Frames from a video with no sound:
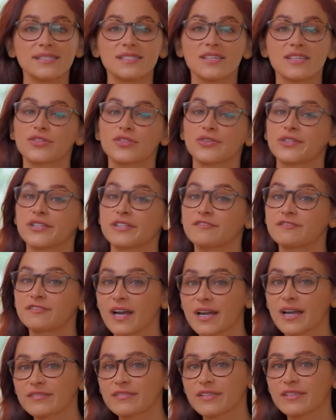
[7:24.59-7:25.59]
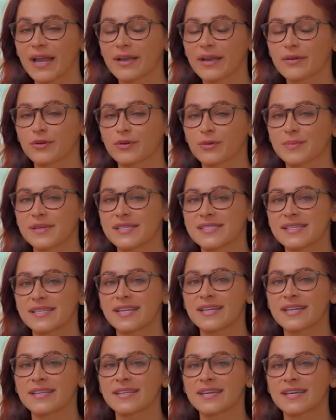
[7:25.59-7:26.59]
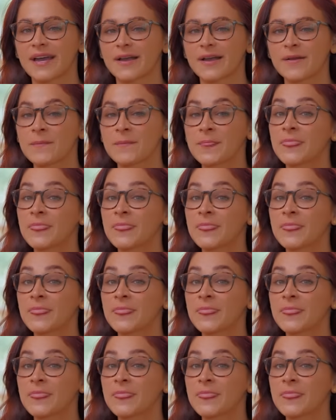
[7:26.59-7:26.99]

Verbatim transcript: to 35 lakh rupees in India